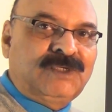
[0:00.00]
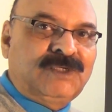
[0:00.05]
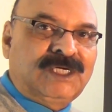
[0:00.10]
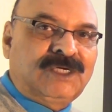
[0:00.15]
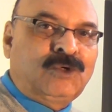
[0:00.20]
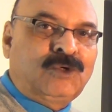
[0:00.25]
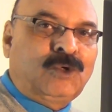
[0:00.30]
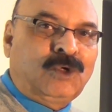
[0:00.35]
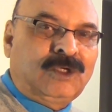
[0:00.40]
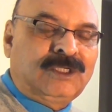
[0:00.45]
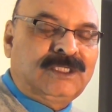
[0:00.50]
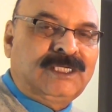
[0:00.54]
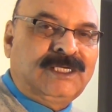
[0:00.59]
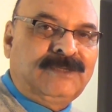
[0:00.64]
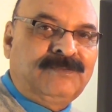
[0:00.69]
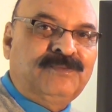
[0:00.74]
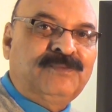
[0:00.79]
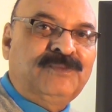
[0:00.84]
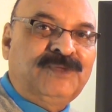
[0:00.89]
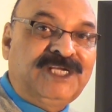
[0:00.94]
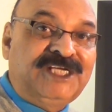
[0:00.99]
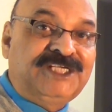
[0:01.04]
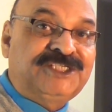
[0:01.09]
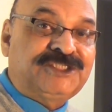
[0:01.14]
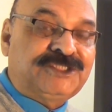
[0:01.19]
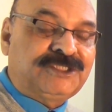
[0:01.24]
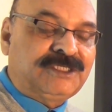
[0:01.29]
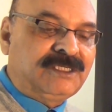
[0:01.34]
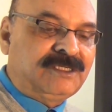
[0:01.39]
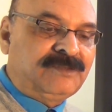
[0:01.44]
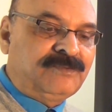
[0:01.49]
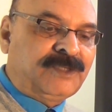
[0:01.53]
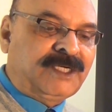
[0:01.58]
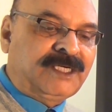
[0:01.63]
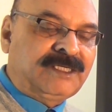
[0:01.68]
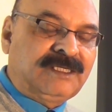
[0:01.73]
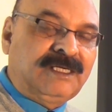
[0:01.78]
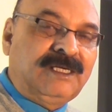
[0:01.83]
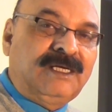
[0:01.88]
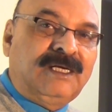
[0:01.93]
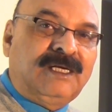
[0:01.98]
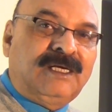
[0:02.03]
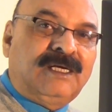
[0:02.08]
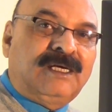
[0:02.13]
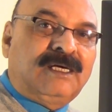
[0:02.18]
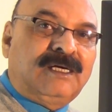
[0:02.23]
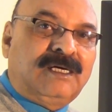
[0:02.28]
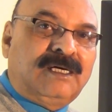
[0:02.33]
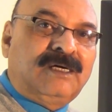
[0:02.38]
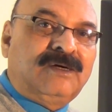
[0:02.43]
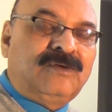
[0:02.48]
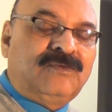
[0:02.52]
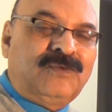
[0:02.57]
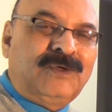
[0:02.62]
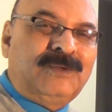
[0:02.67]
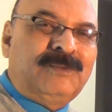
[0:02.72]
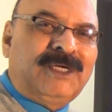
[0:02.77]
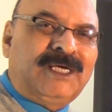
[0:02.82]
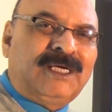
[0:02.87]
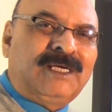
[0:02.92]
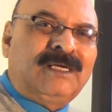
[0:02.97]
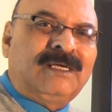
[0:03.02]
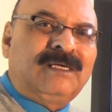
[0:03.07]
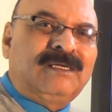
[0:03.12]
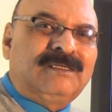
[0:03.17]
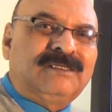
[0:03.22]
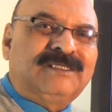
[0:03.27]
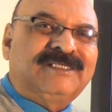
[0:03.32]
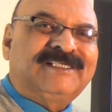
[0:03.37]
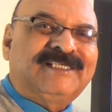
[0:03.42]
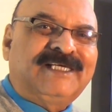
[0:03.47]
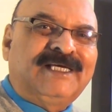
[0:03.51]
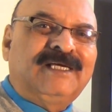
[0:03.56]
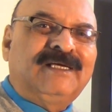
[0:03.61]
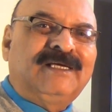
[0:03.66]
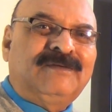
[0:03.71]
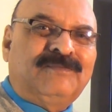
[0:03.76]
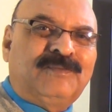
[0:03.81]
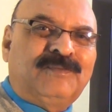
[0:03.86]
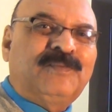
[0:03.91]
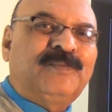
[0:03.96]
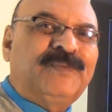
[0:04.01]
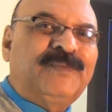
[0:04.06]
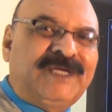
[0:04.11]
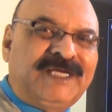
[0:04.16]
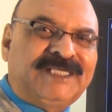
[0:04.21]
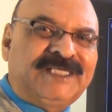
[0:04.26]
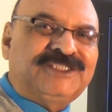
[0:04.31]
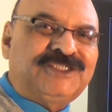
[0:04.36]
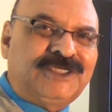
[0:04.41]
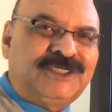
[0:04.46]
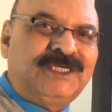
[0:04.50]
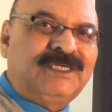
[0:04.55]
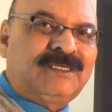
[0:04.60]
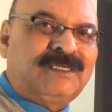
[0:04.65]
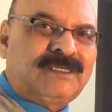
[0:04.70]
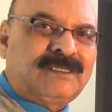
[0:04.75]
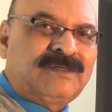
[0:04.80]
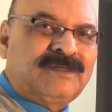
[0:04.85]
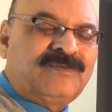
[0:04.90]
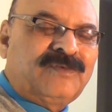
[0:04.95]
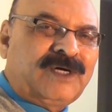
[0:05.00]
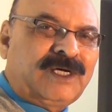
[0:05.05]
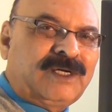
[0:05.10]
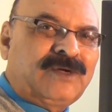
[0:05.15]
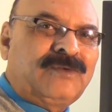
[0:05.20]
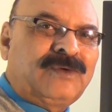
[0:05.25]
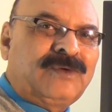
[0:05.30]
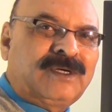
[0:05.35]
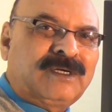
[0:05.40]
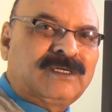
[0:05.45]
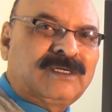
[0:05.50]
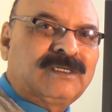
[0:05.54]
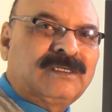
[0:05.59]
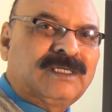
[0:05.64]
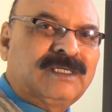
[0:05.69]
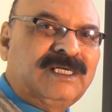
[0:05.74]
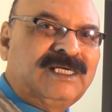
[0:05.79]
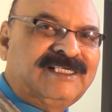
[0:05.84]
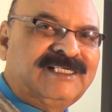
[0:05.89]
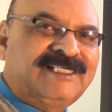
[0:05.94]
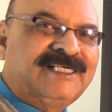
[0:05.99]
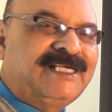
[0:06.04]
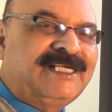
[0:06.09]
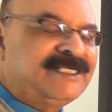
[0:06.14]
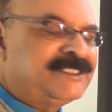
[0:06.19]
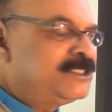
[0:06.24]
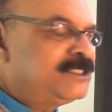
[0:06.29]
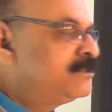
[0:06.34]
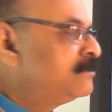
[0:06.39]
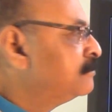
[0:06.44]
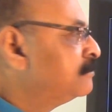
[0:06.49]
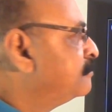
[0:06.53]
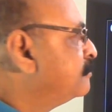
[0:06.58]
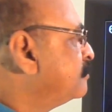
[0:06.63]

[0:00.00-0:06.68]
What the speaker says: We call them minister, but we may say priest here for our easiness.